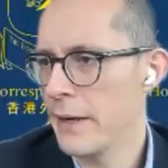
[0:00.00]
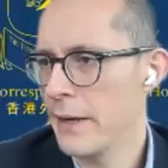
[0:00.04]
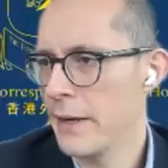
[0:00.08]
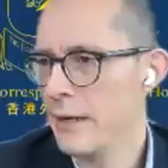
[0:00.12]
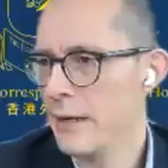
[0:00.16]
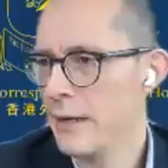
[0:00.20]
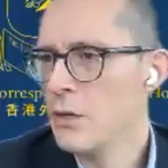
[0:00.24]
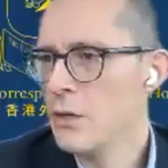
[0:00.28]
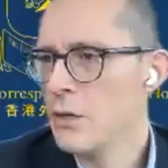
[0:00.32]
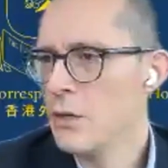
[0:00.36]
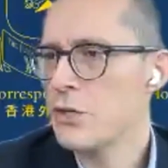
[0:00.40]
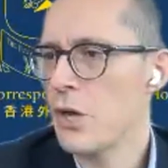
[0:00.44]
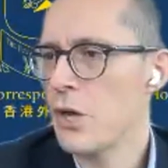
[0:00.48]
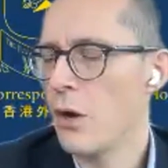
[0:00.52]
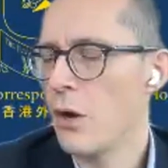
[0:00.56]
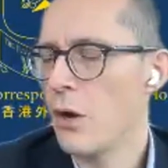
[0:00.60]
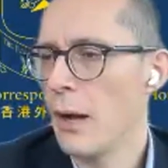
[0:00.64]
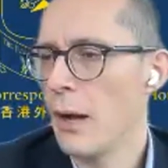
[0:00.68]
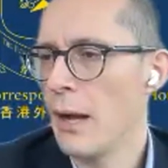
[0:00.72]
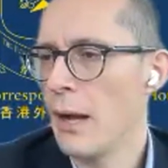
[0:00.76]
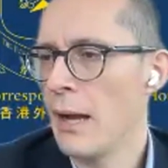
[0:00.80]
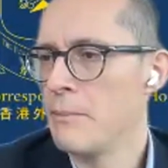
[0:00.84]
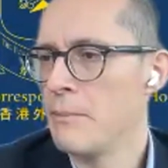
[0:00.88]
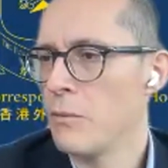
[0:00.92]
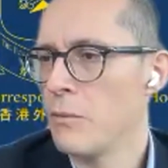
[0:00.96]
So
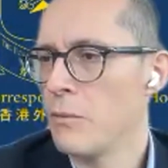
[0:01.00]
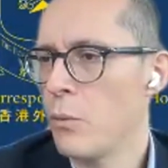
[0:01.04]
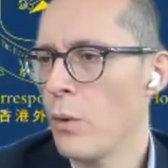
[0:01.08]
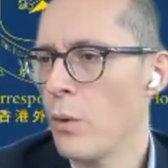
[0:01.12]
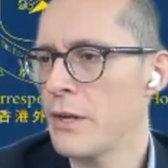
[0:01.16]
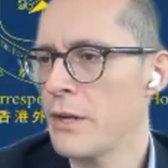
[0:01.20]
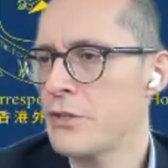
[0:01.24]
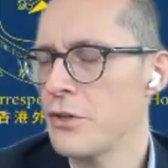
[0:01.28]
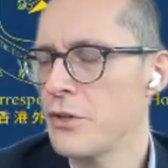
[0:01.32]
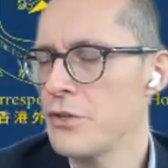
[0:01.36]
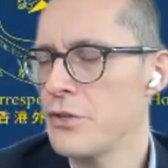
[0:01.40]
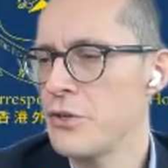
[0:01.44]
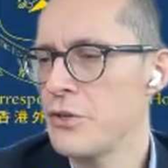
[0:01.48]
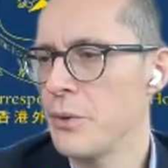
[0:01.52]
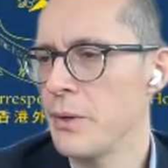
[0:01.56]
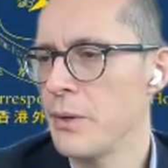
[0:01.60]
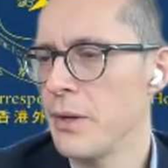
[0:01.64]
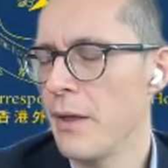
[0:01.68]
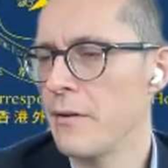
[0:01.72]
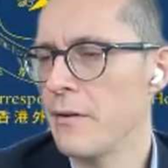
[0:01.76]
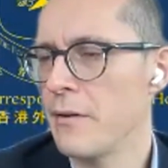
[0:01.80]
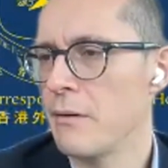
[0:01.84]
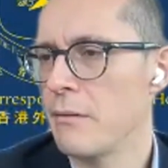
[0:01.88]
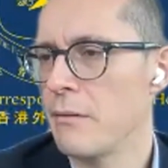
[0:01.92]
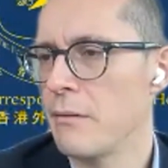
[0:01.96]
want to turn to
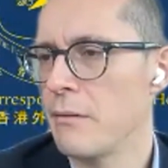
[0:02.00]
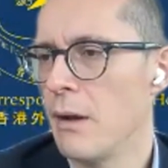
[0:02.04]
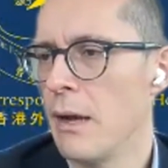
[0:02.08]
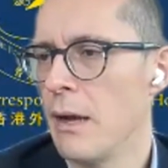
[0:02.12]
another